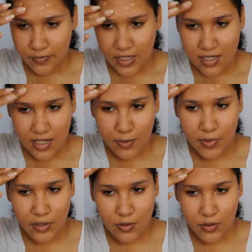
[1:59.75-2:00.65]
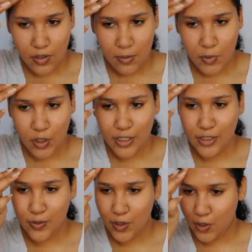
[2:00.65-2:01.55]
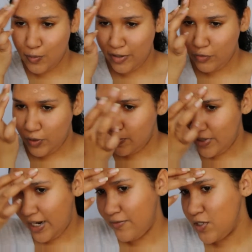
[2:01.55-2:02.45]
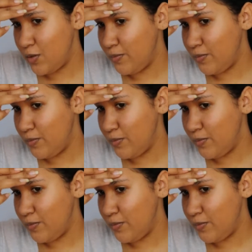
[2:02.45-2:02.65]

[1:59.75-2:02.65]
I said I'm not going to do a lot on my forehead, but I have so